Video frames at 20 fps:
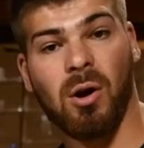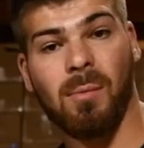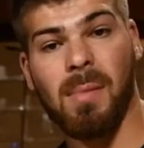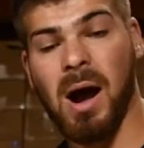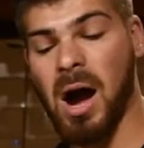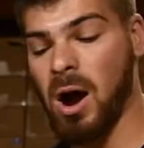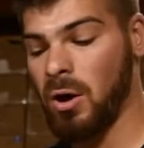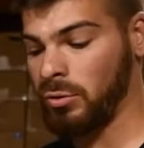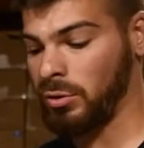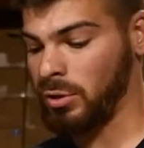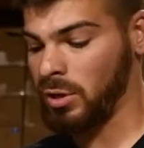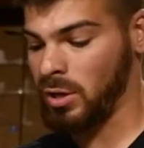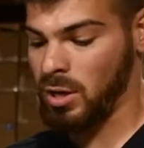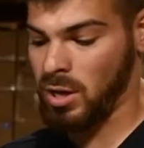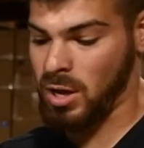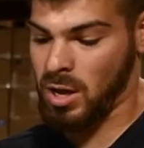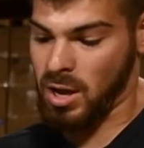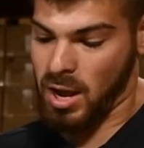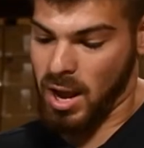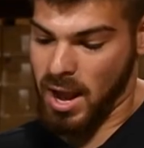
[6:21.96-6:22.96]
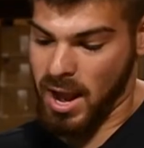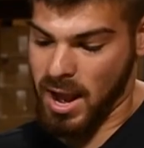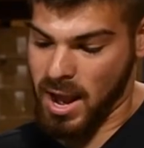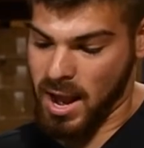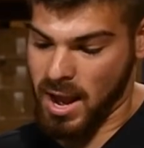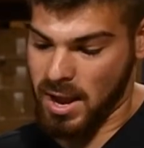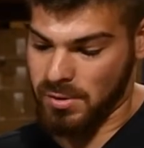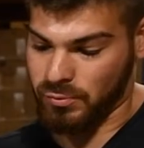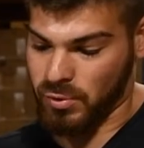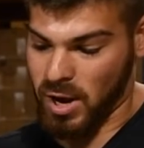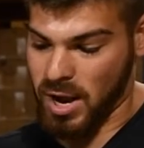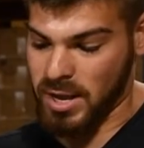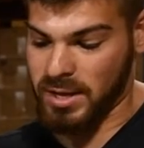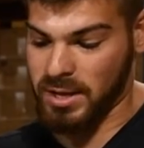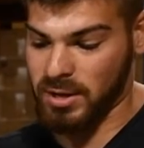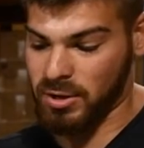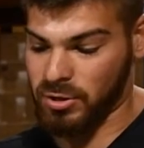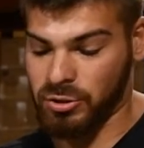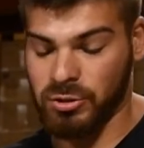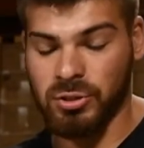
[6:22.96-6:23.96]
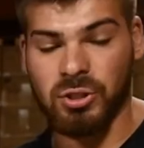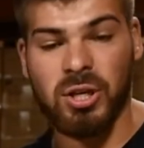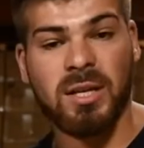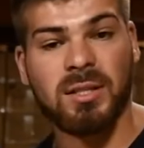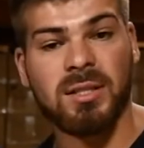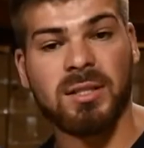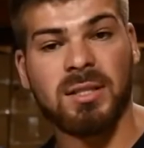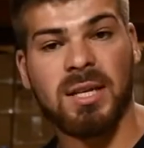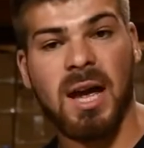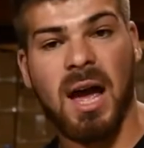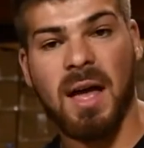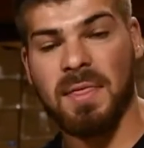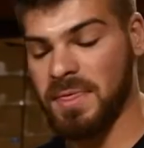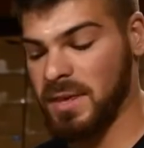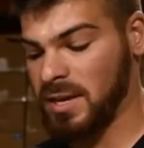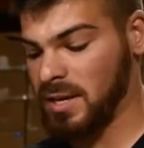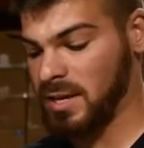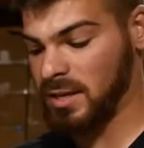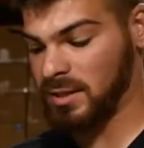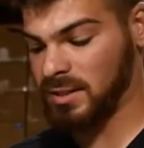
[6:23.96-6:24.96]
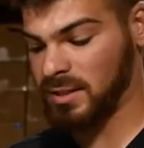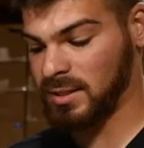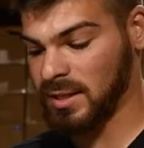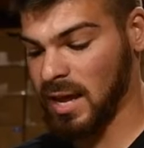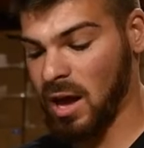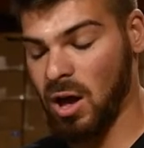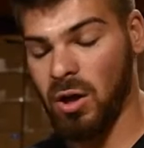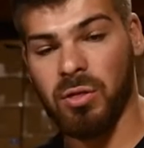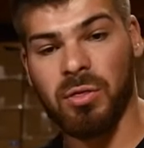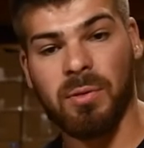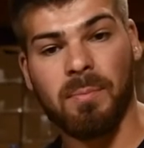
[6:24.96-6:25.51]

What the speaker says: mount. And right here, Jason's got the Stealth